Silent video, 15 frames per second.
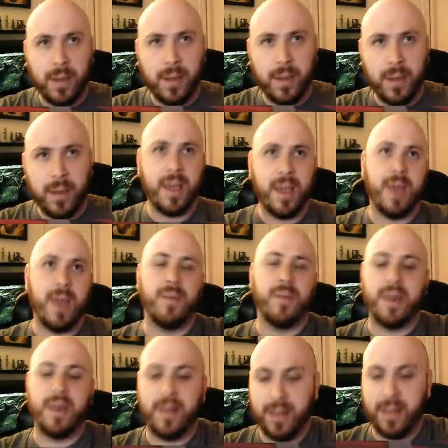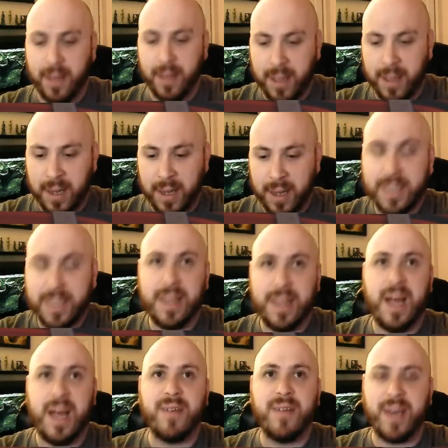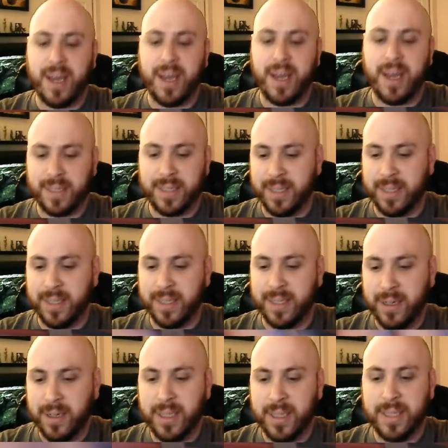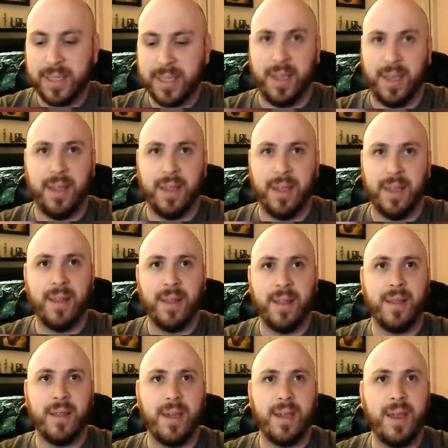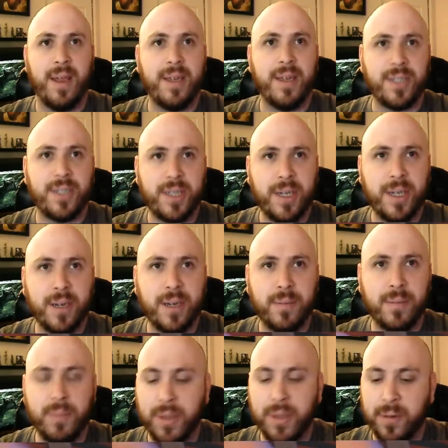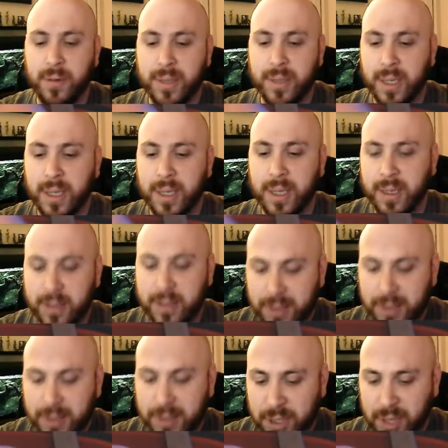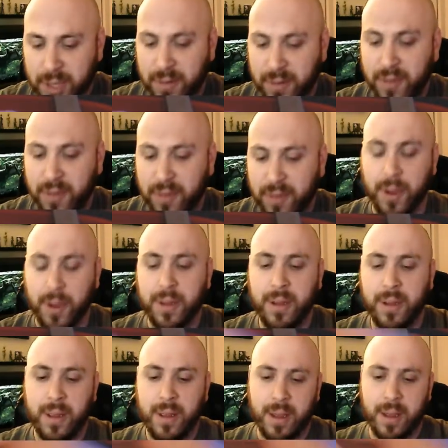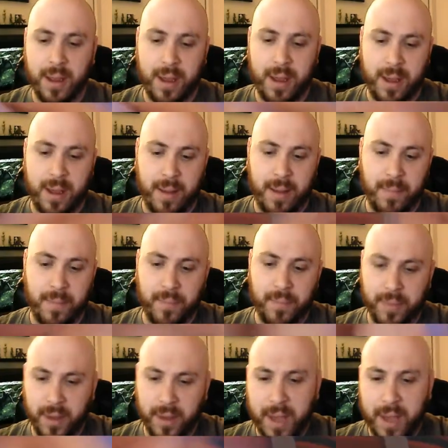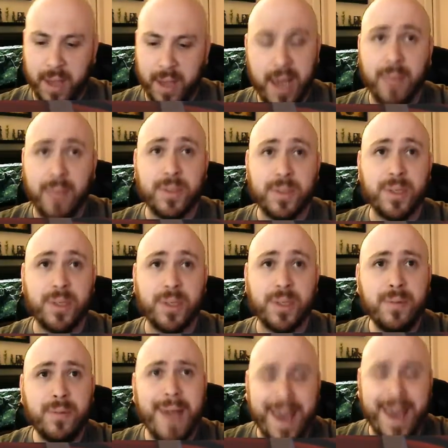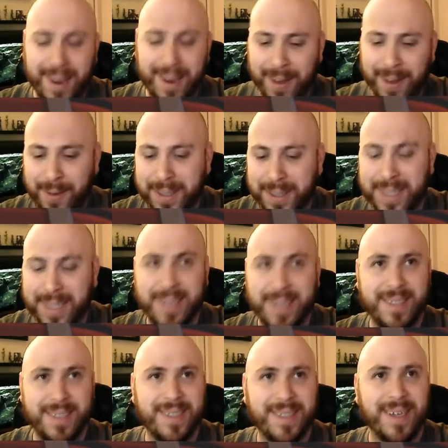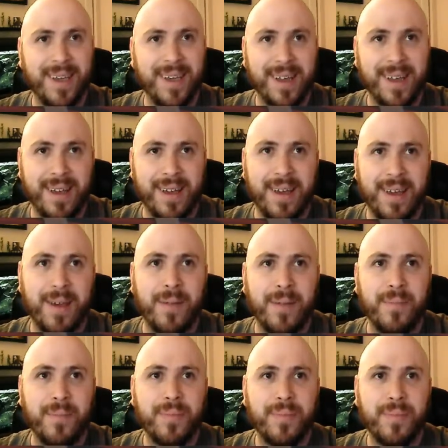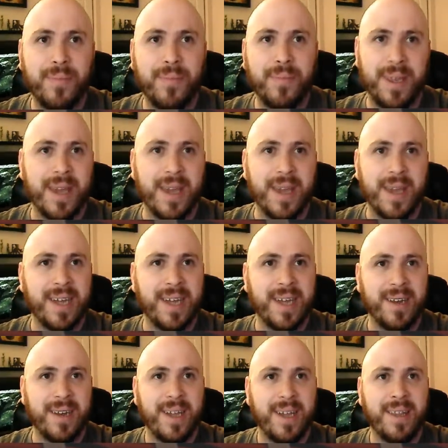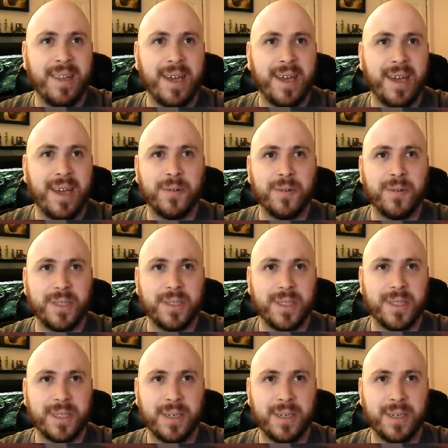And we got a nice lava axe. Look at this thing. Ain't she a beaut? This is a shifted foil. I am so bad with sets. But yeah, look at that. Ain't that gorgeous?